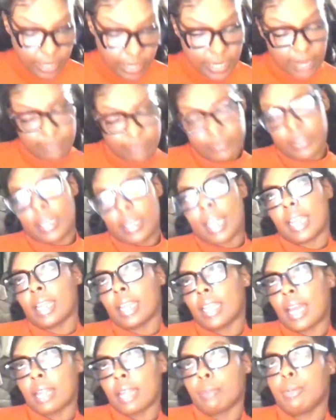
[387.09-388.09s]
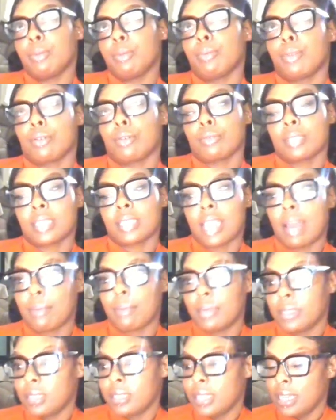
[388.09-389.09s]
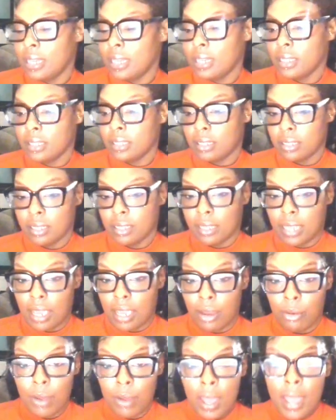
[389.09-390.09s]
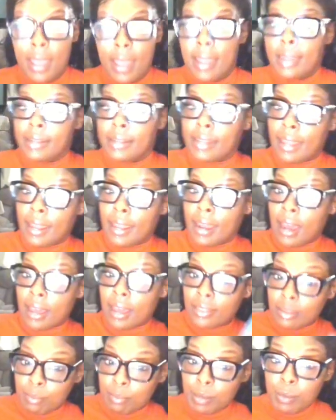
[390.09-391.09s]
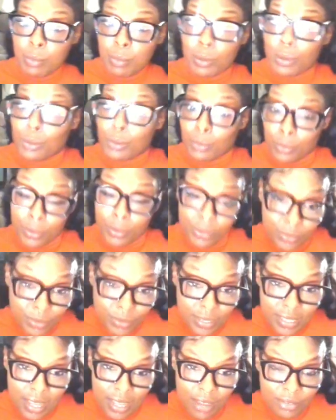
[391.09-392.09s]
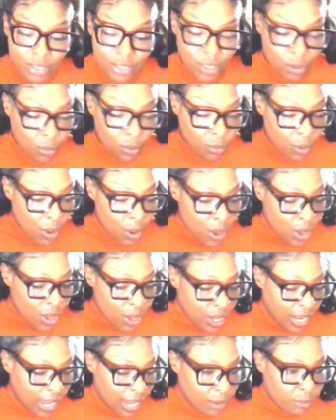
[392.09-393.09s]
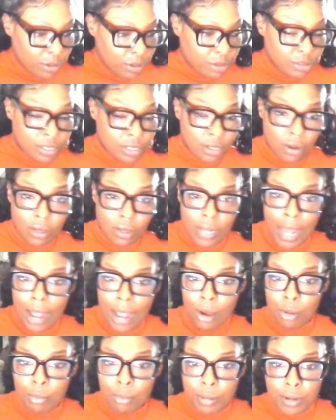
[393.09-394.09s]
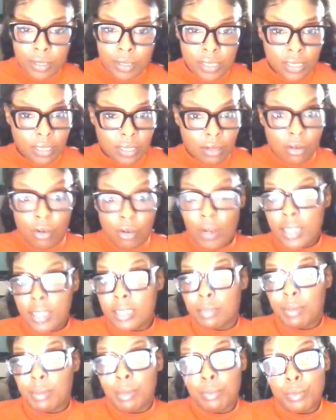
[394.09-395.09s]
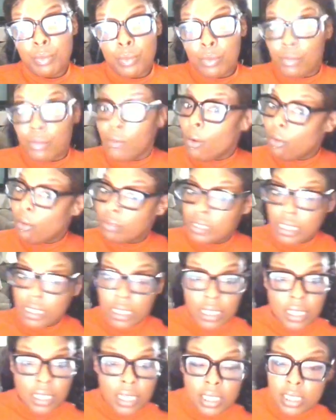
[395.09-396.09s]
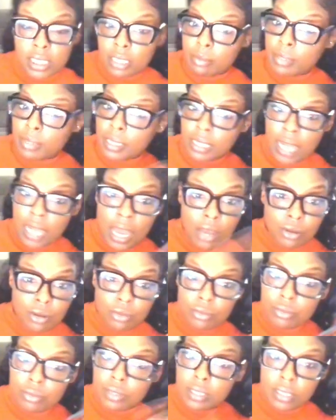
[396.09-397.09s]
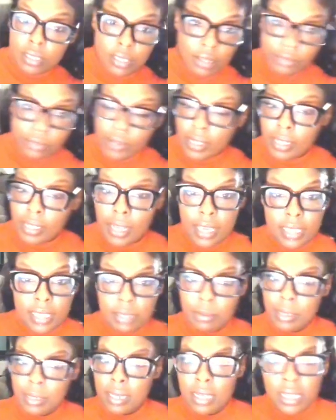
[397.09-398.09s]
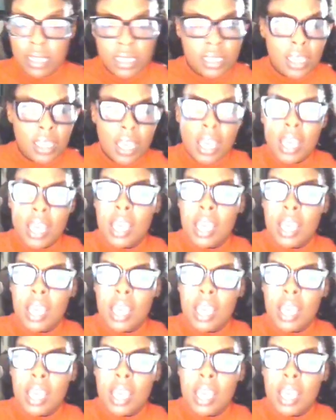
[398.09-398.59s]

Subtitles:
here. And I feel like a lot of people don't stop and take into account that other people are going through stuff. So, like, when you see all the outbursts and the crazy people over chicken nuggets and McDonald's and stuff like that, it's because,